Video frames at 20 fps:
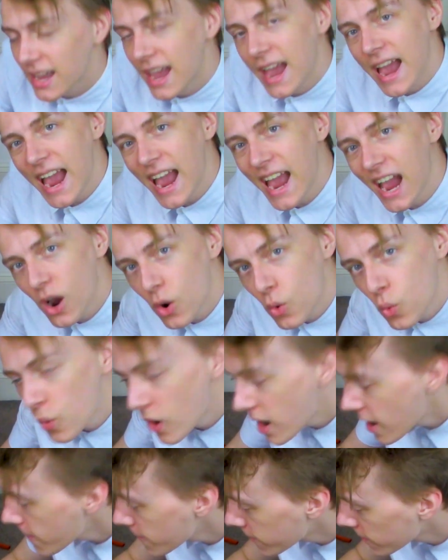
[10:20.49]

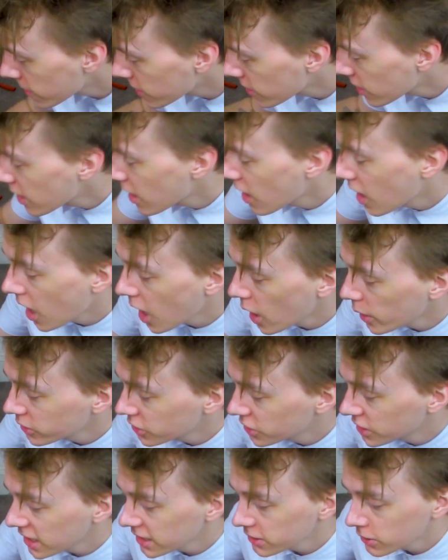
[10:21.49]
However, I
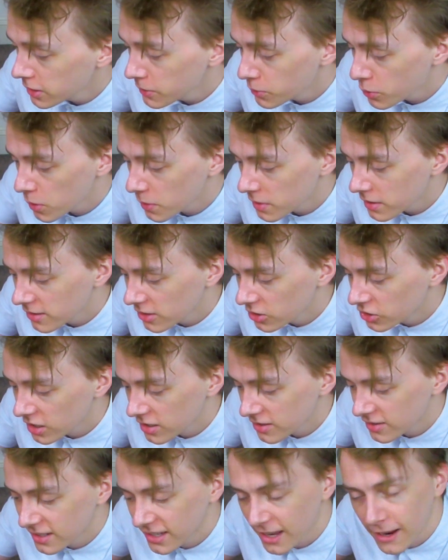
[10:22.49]
generally probably suggest
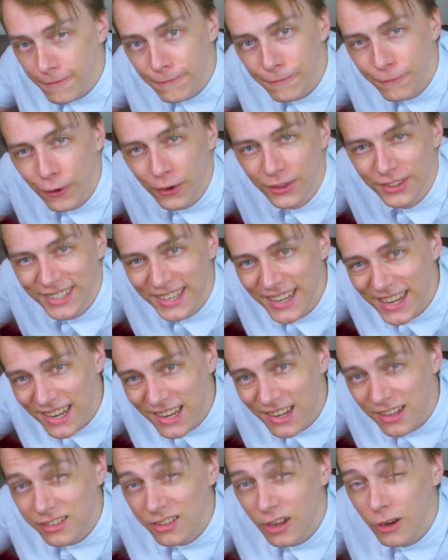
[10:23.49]
to get
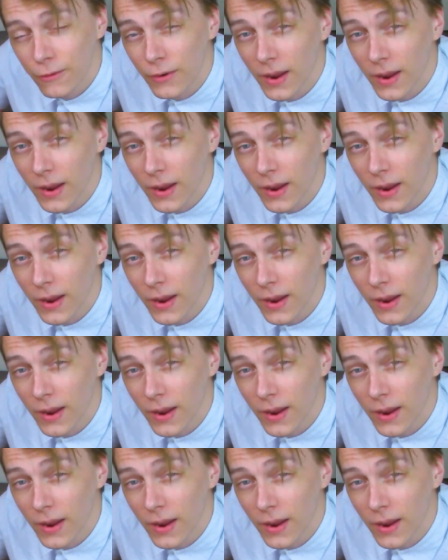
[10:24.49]
Frontiers over